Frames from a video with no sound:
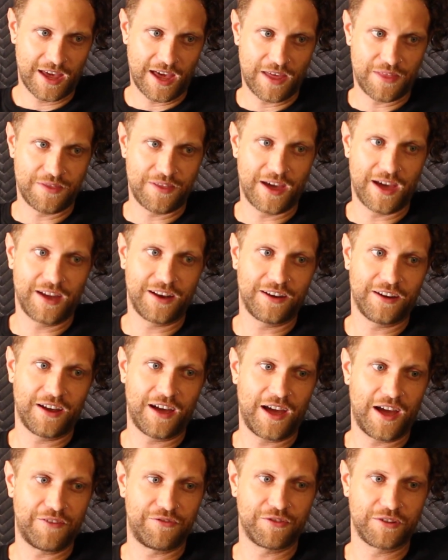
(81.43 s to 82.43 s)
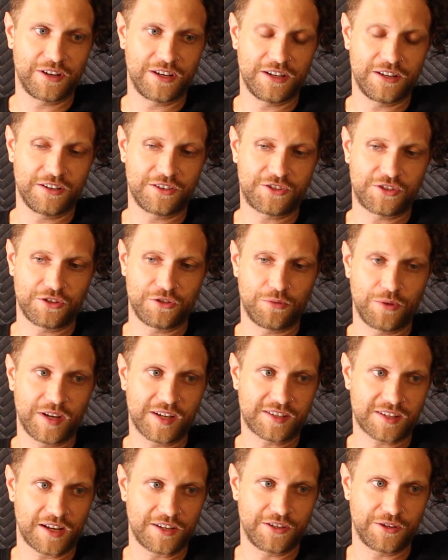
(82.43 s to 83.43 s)
and then every 2
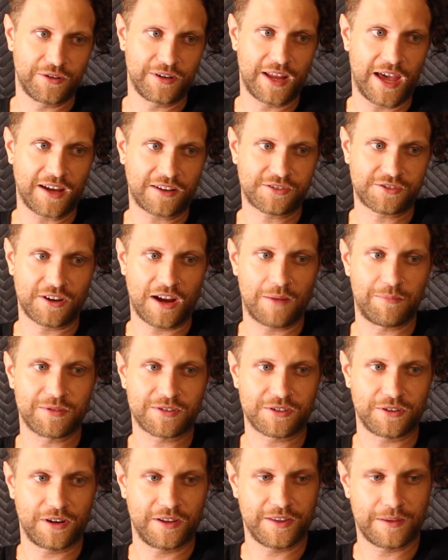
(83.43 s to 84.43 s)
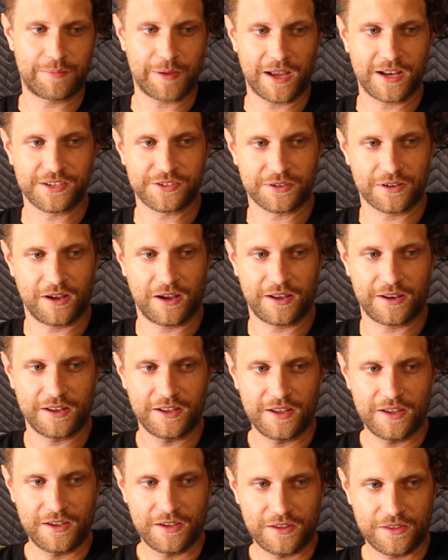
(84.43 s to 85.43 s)
weeks I do an extra episode on the
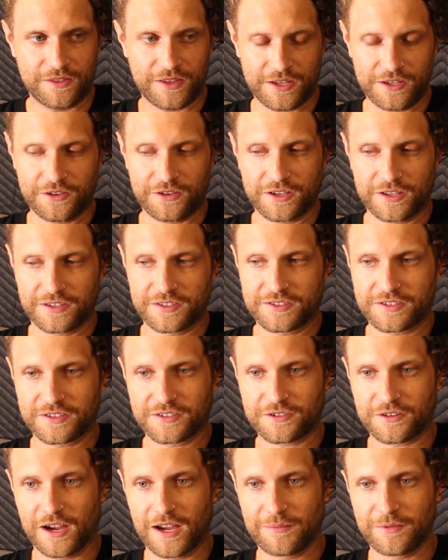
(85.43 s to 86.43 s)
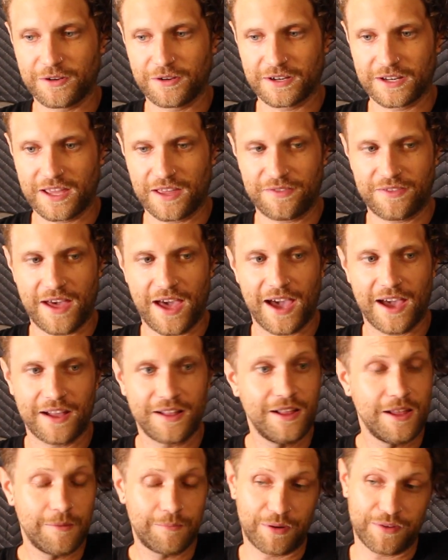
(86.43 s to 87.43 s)
Patreon that you can subscribe to and get
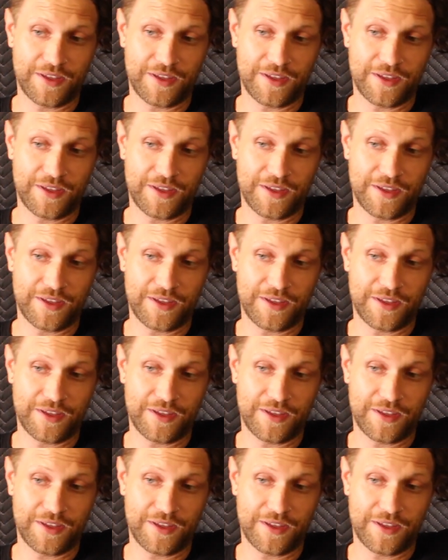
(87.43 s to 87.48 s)
that.